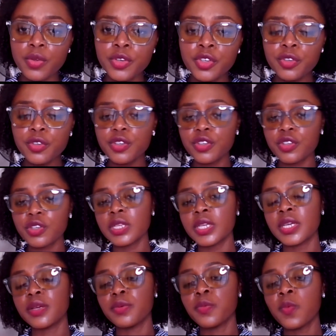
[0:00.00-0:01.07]

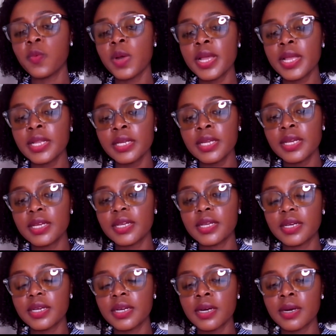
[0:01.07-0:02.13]
usually when
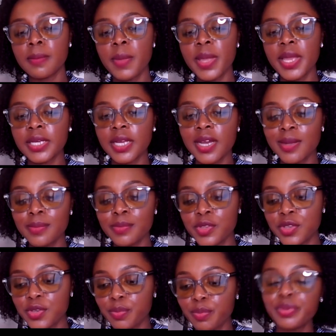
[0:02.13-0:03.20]
it
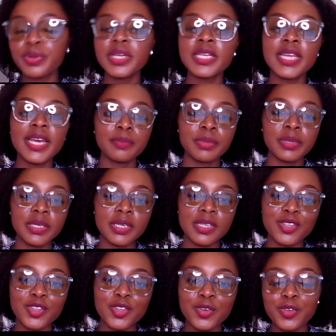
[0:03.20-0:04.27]
comes to
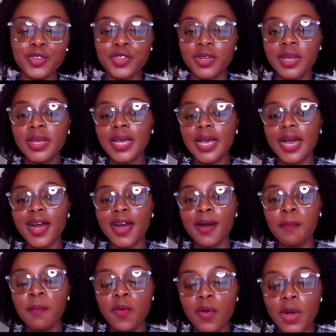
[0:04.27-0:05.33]
pre-diabetes, so
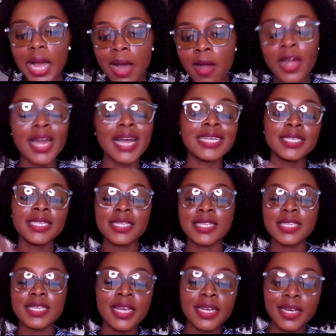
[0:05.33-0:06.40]
our
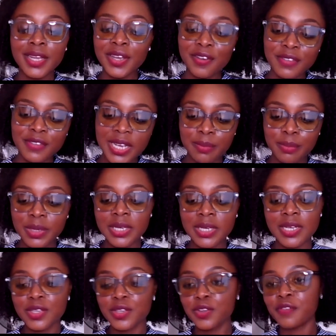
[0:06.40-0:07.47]
understanding of
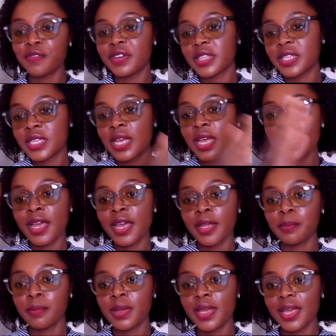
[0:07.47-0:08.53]
diabetes over
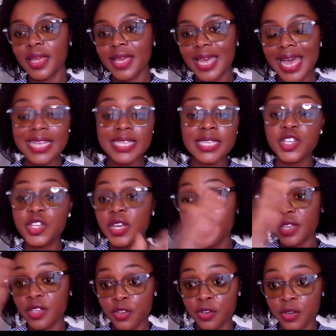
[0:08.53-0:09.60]
time has
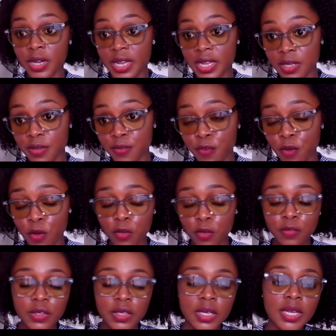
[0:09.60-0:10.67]
changed or has evolved,